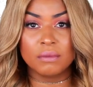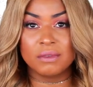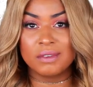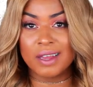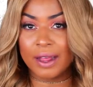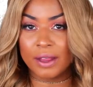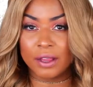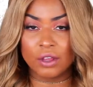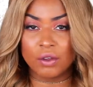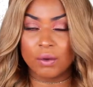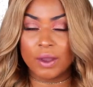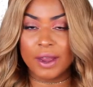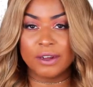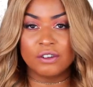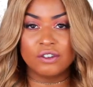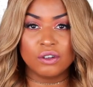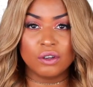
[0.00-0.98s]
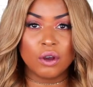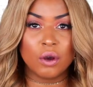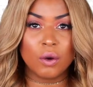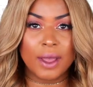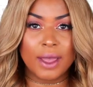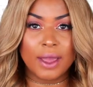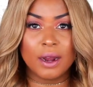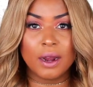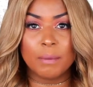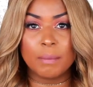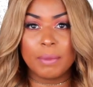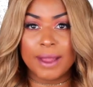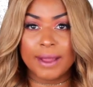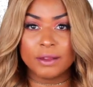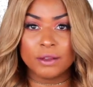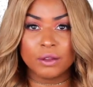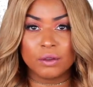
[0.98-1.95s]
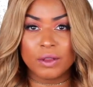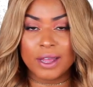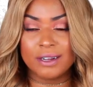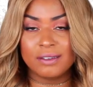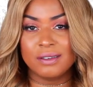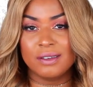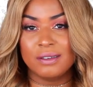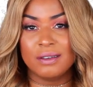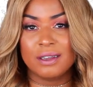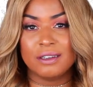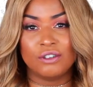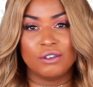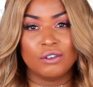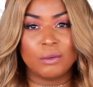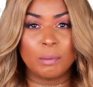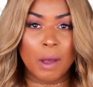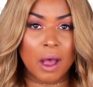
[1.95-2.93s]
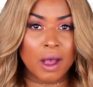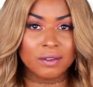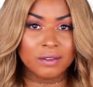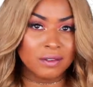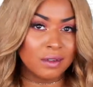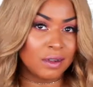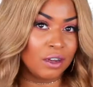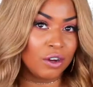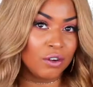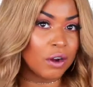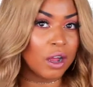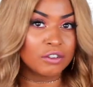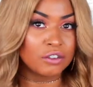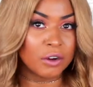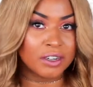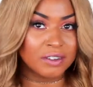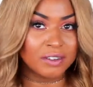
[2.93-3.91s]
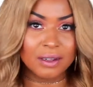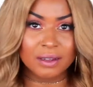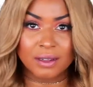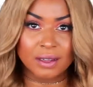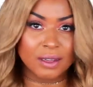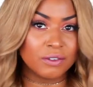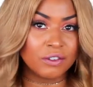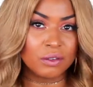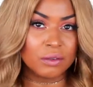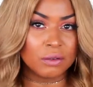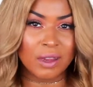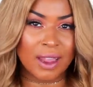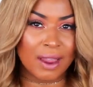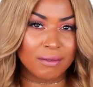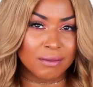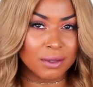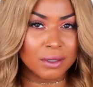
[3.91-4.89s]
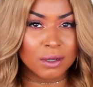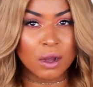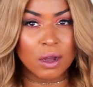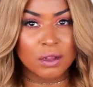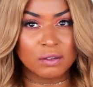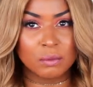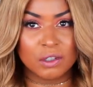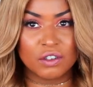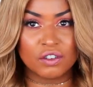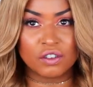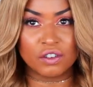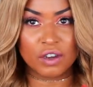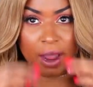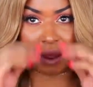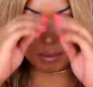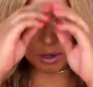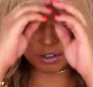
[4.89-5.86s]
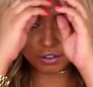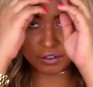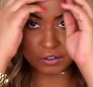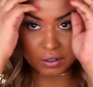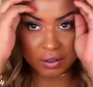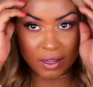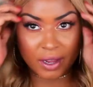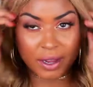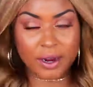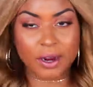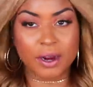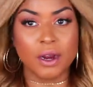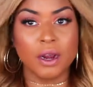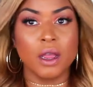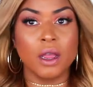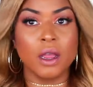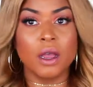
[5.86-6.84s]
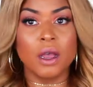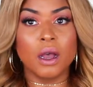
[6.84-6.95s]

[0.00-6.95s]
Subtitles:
telling you guys to go ahead and apply lowlights just because you're depositing, you're not trying to lift, so it can't really cause much damage to the hair.